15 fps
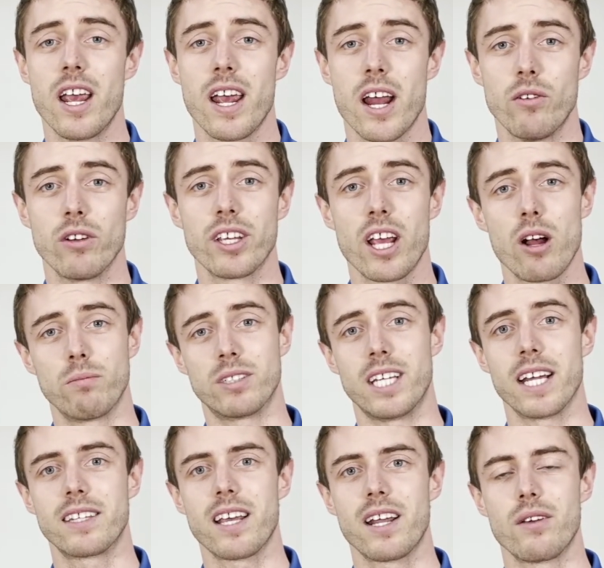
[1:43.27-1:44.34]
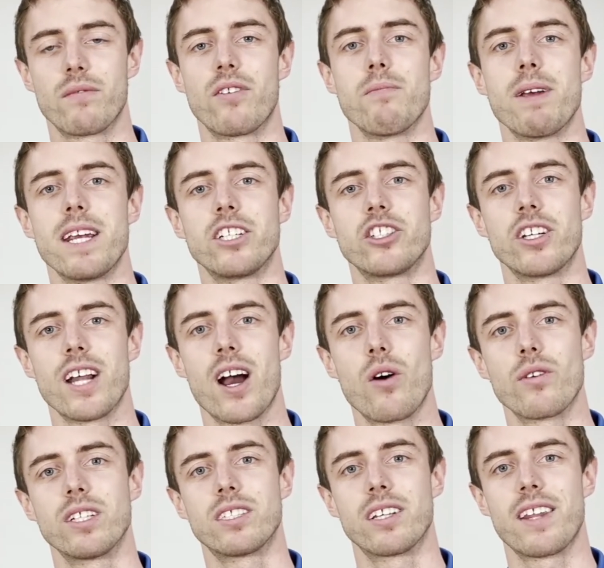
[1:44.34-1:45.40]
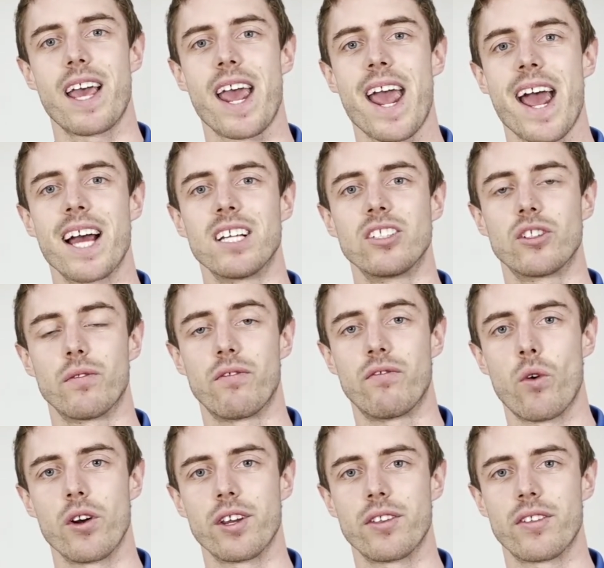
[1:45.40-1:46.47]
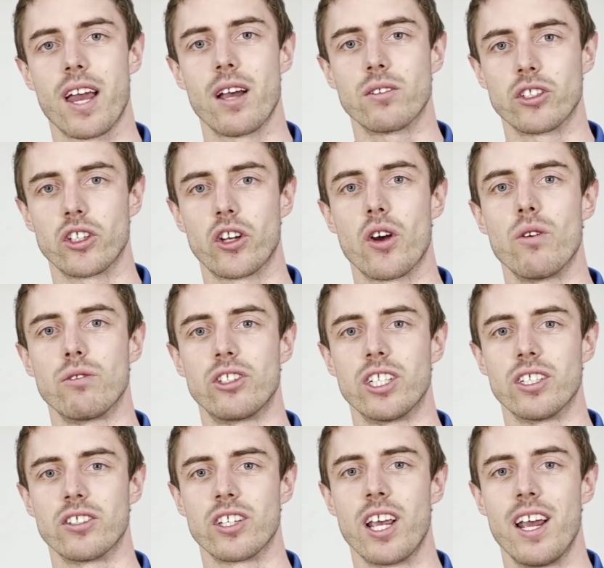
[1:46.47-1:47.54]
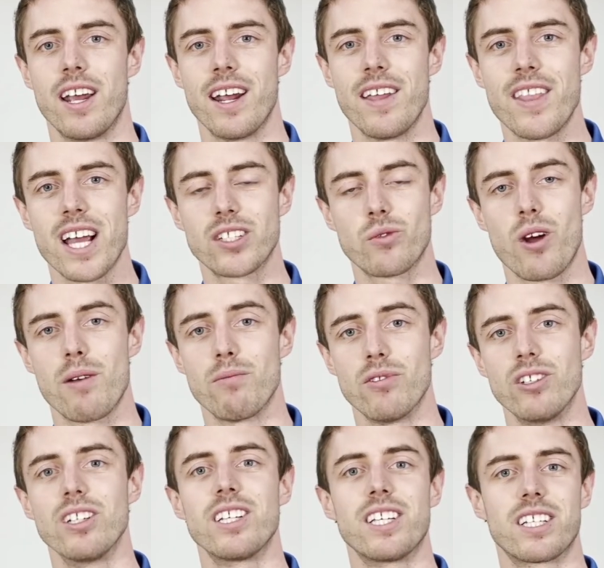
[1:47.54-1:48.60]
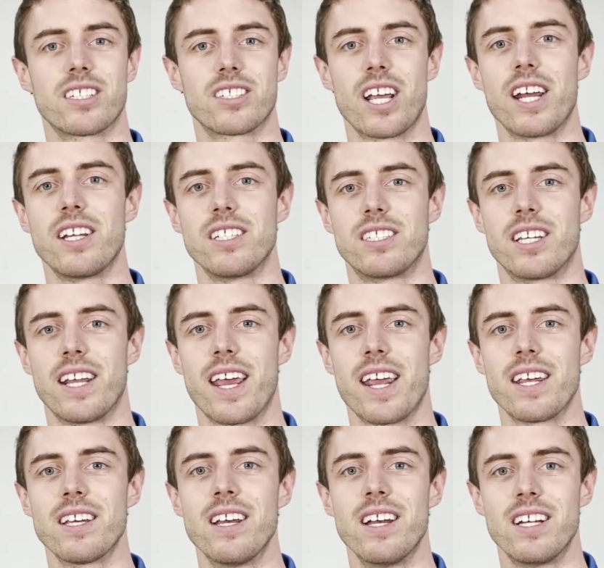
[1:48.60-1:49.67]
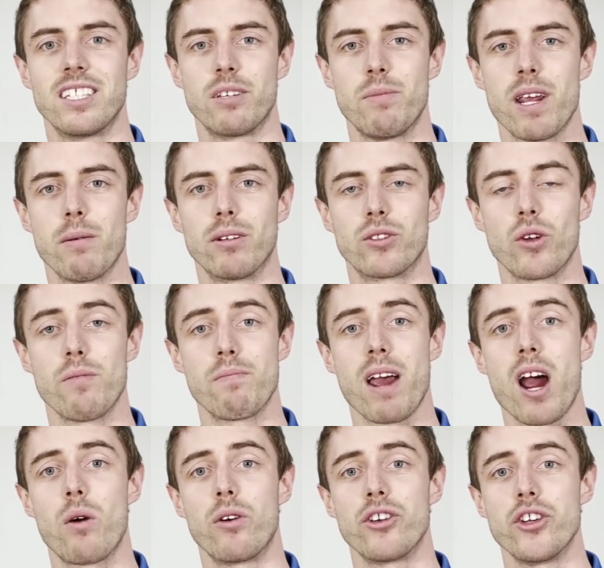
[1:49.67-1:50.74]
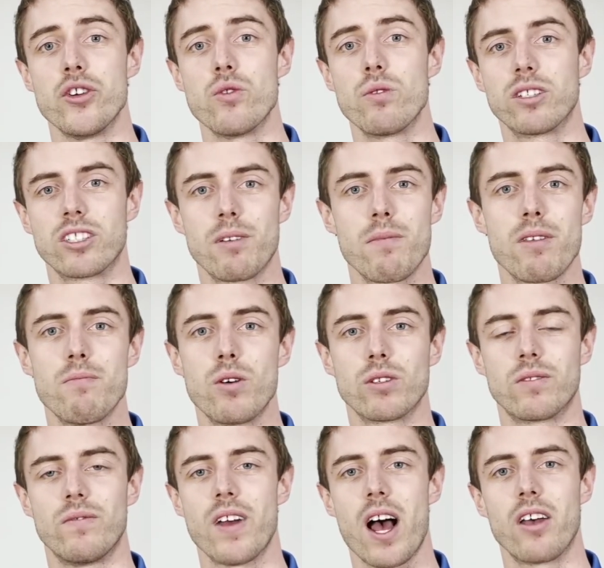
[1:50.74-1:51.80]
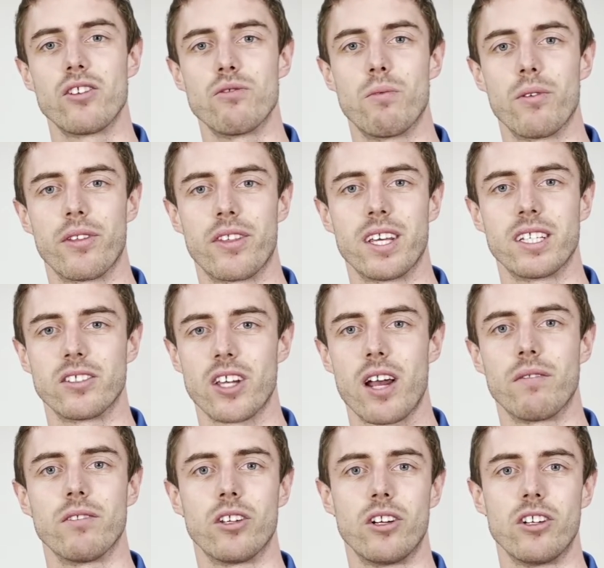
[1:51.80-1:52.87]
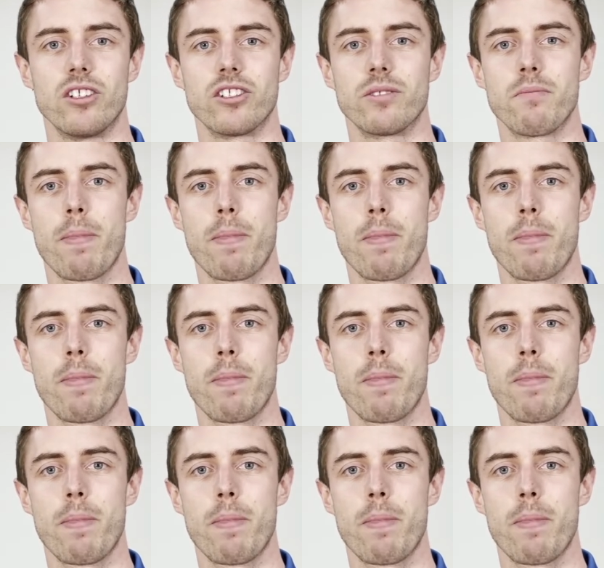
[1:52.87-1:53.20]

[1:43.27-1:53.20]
and really helped get that information out into the hands of 40,000 coaches. And that's why I'm really excited today to be able to empower you with some of the most valuable things I've learned.